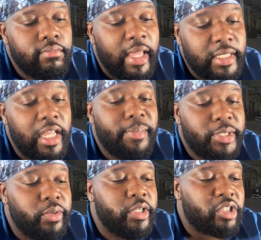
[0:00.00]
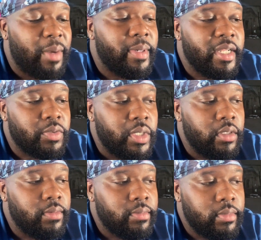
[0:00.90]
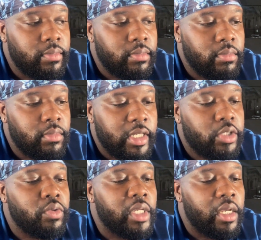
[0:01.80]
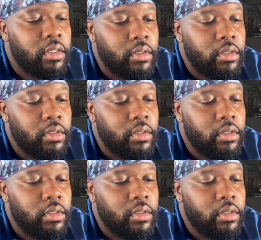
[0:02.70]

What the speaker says: That's the episode that's dropping next Tuesday.